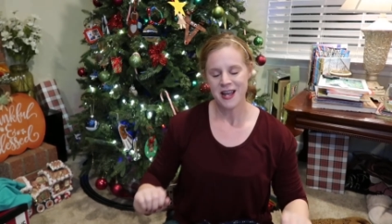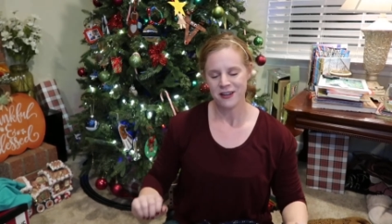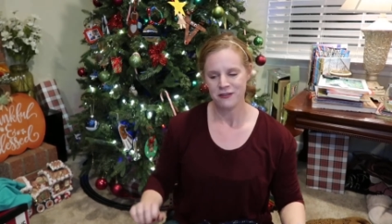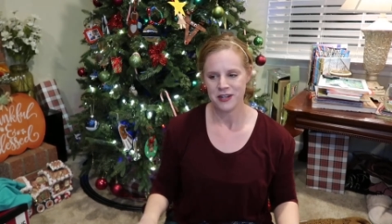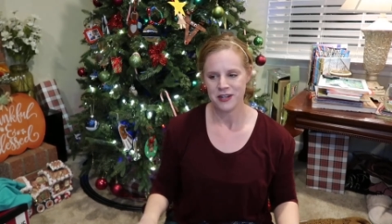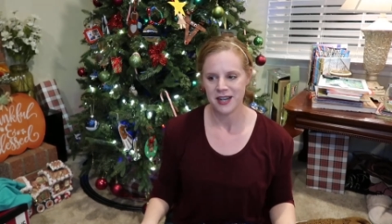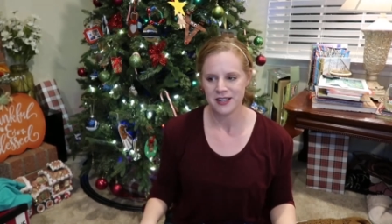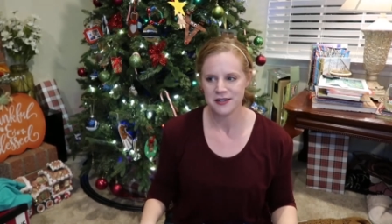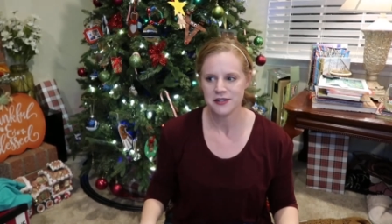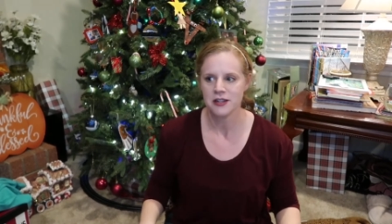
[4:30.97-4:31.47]
If
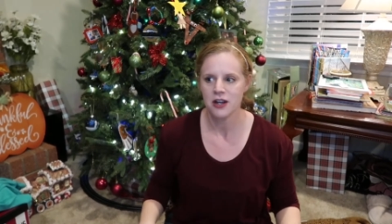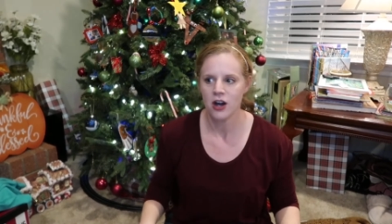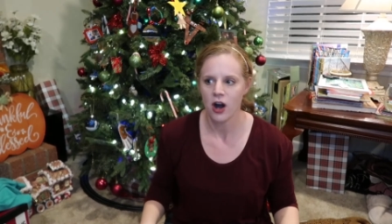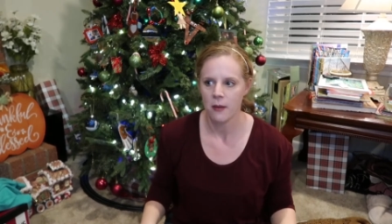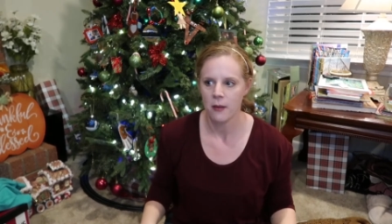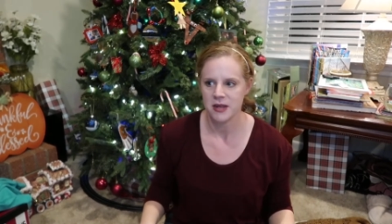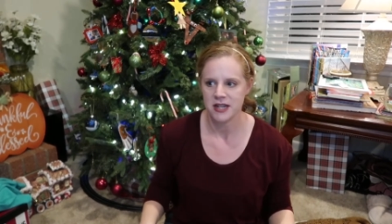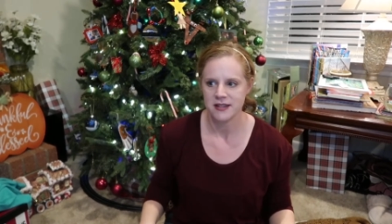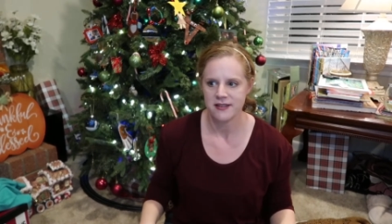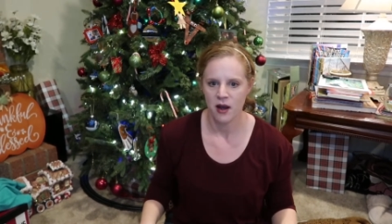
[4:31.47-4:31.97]
you guys can
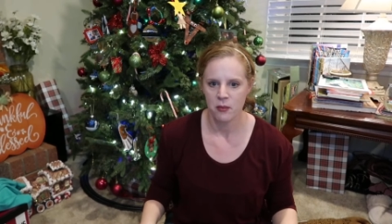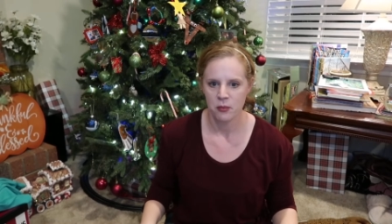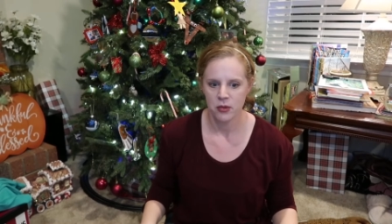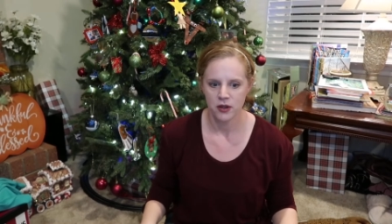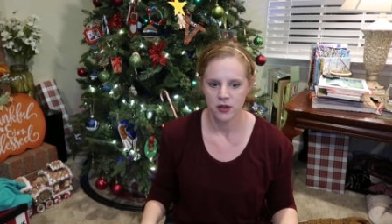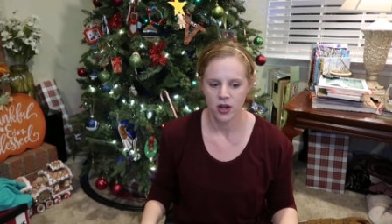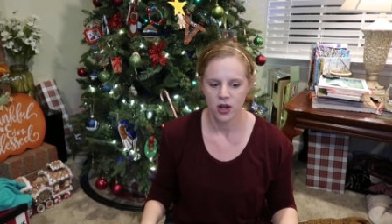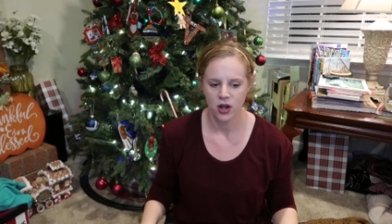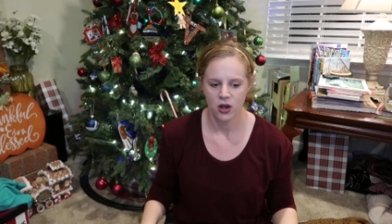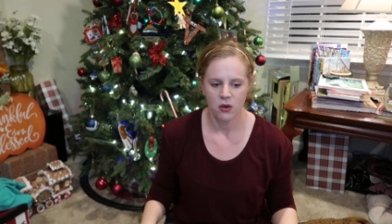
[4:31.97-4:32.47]
comment down
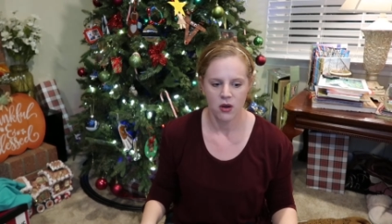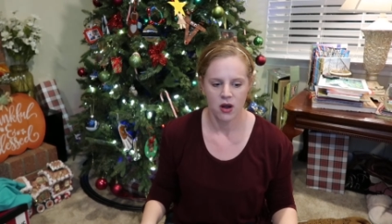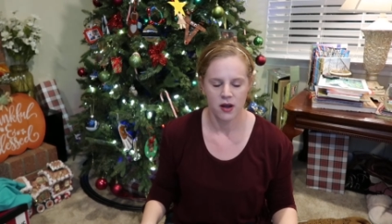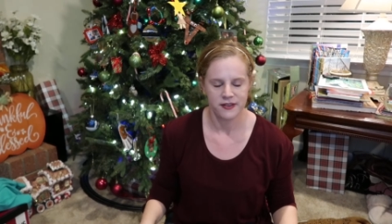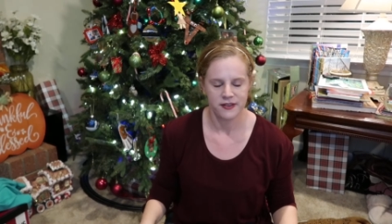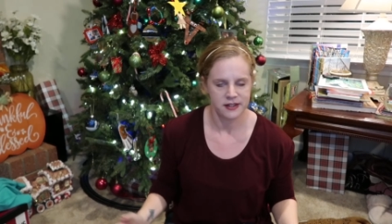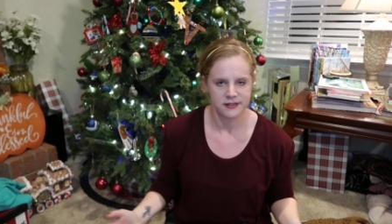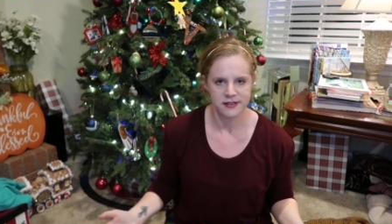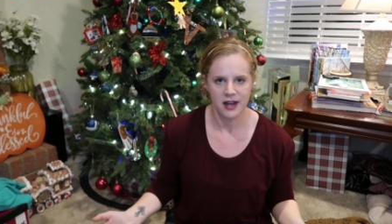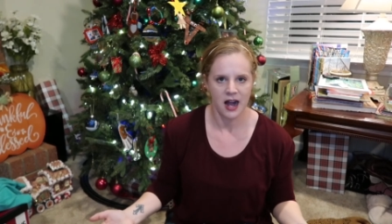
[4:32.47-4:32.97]
below
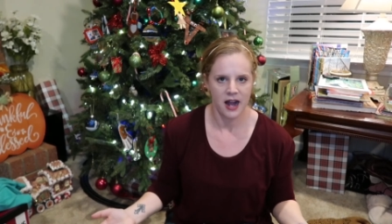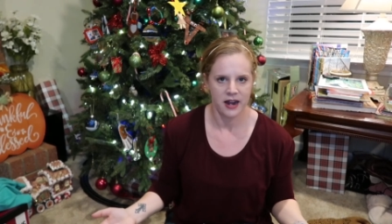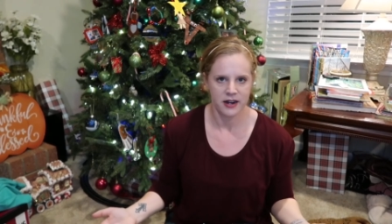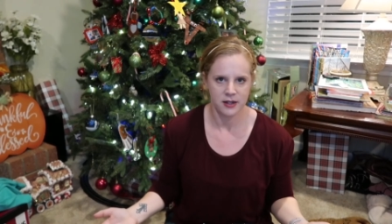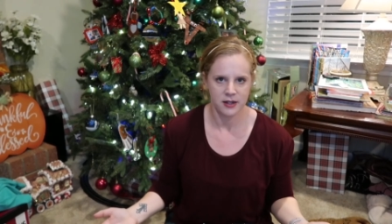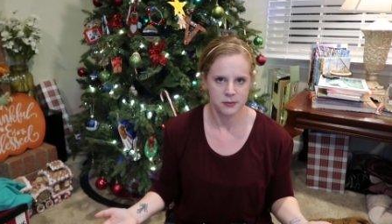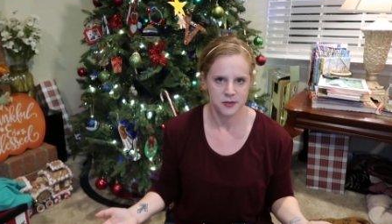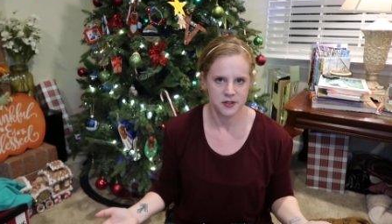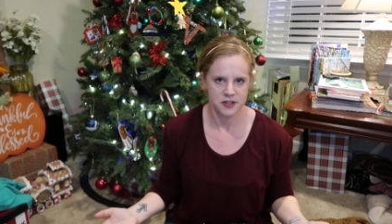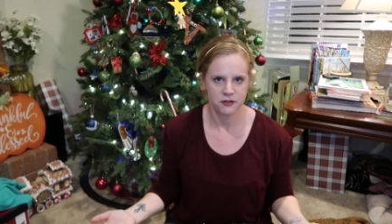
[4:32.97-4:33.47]
on these
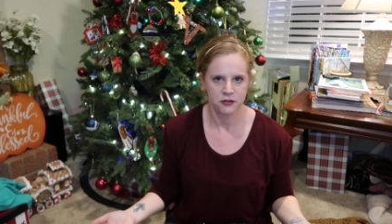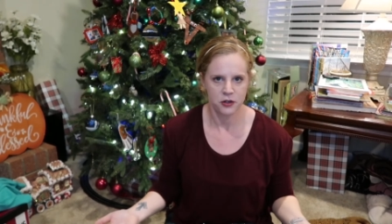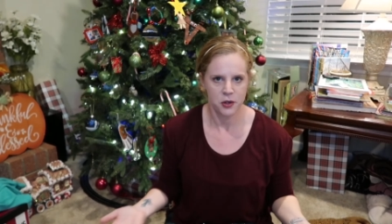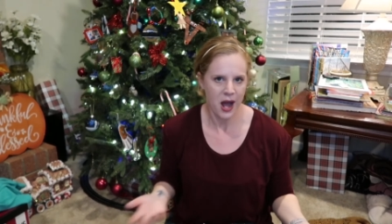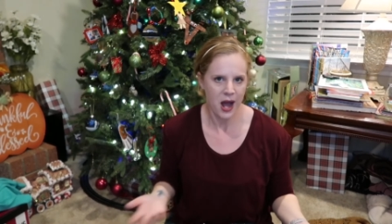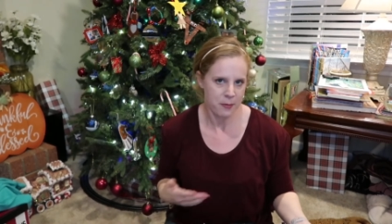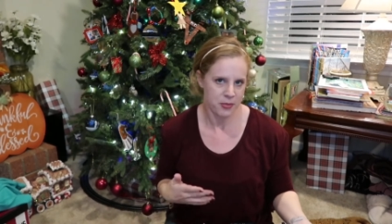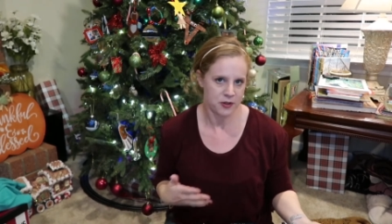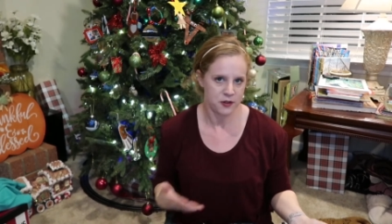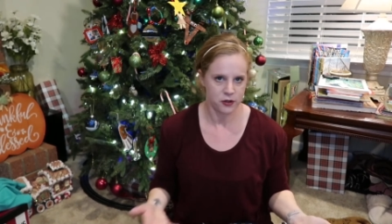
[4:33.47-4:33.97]
items, if you
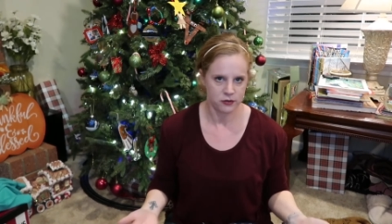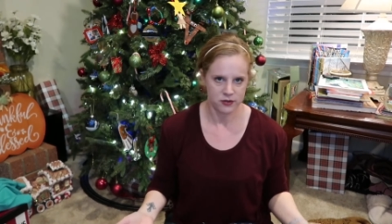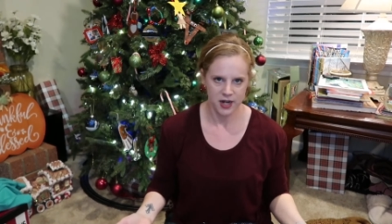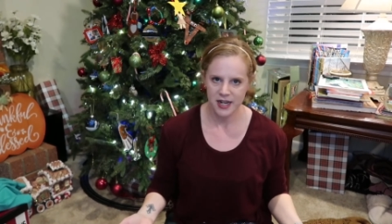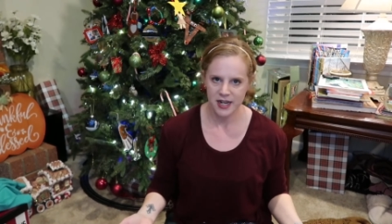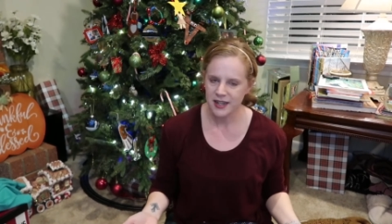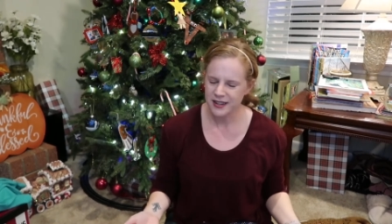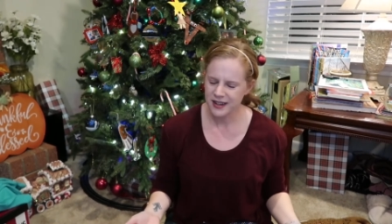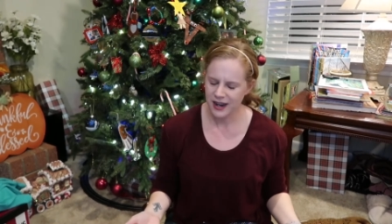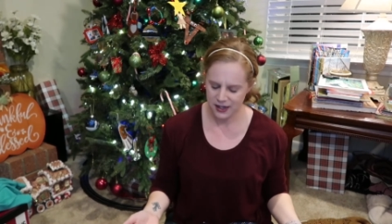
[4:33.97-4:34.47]
happen to
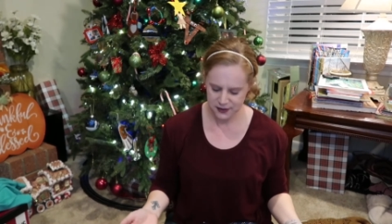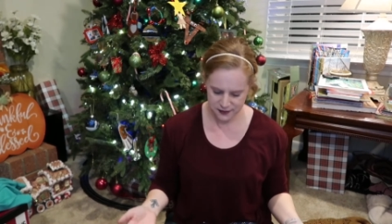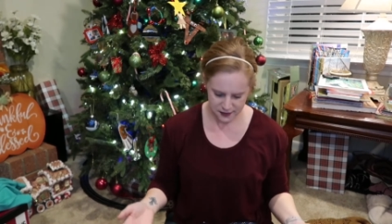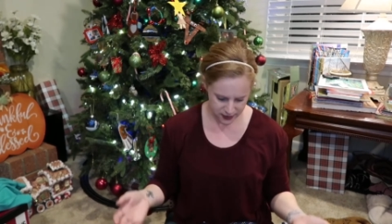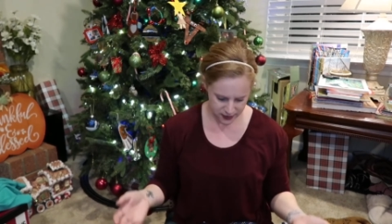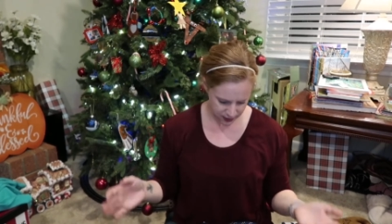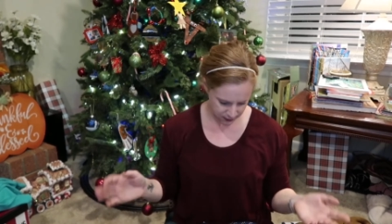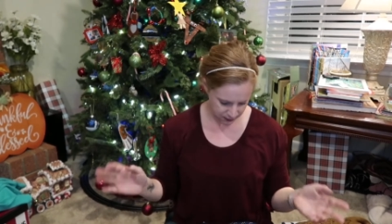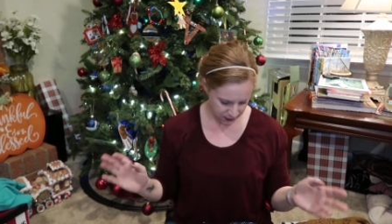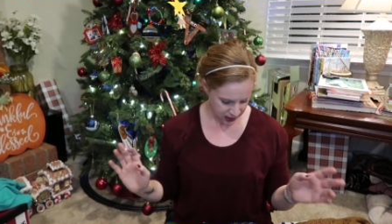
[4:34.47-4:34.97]
recognize
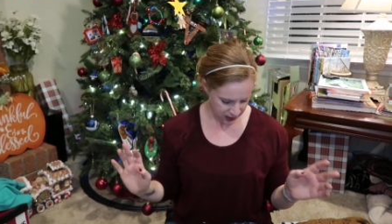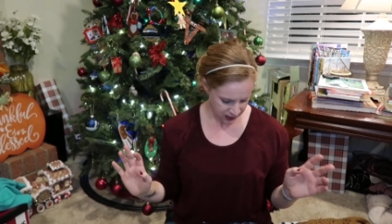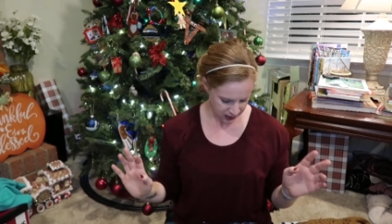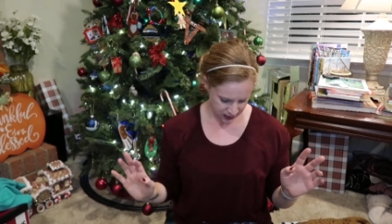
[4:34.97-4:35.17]
them,